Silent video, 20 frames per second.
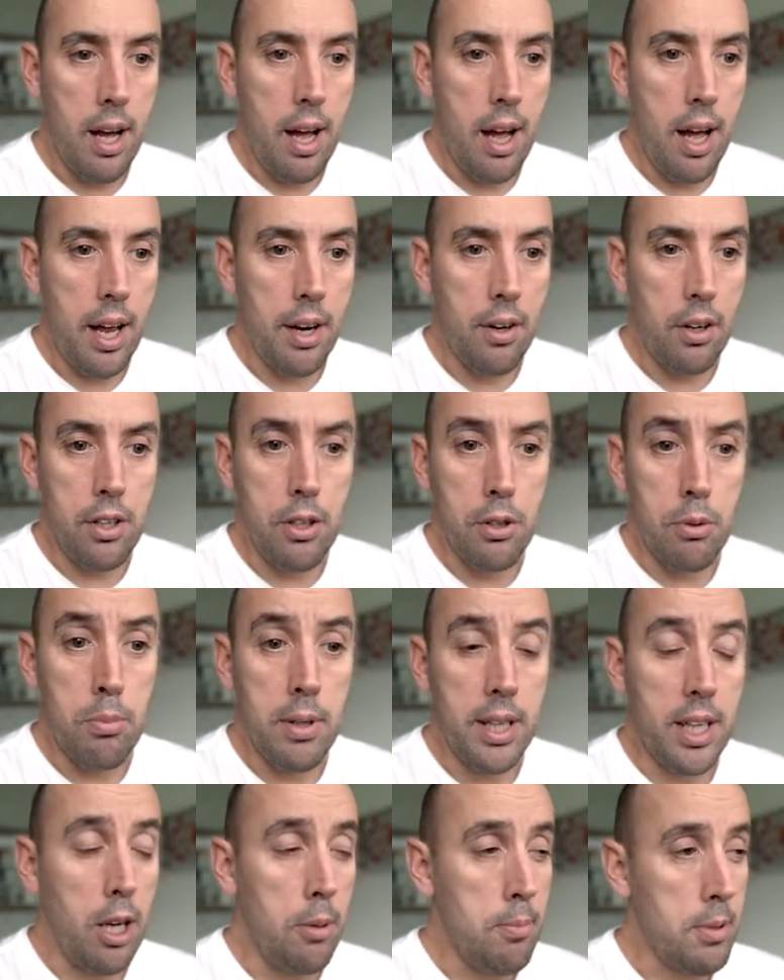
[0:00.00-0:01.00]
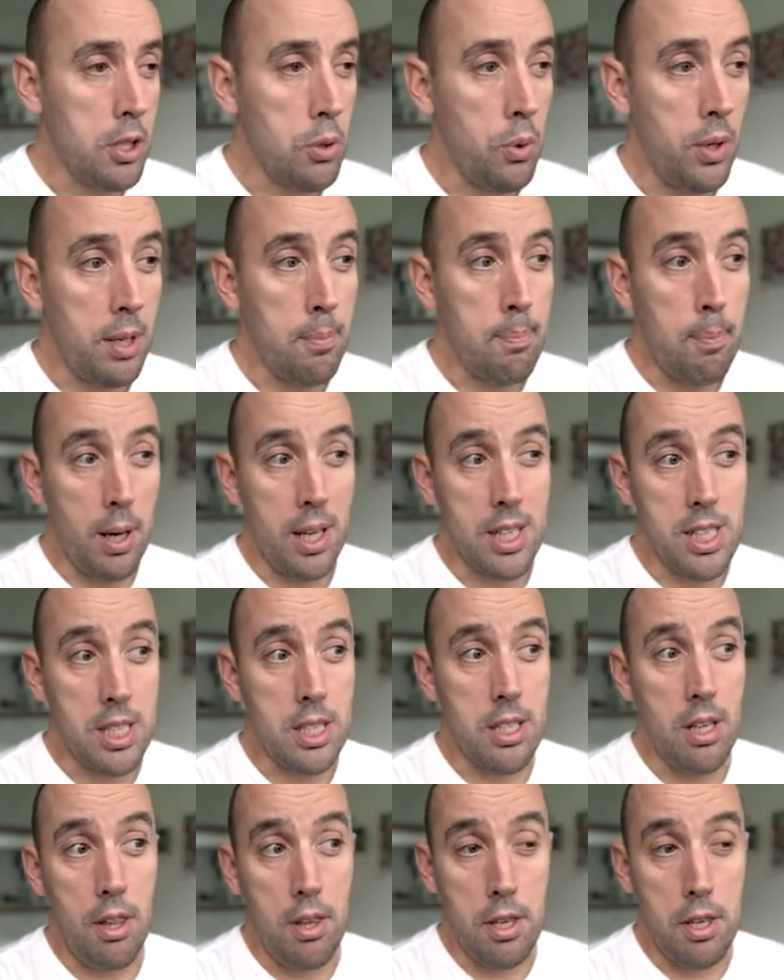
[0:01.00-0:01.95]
And I normally go between plus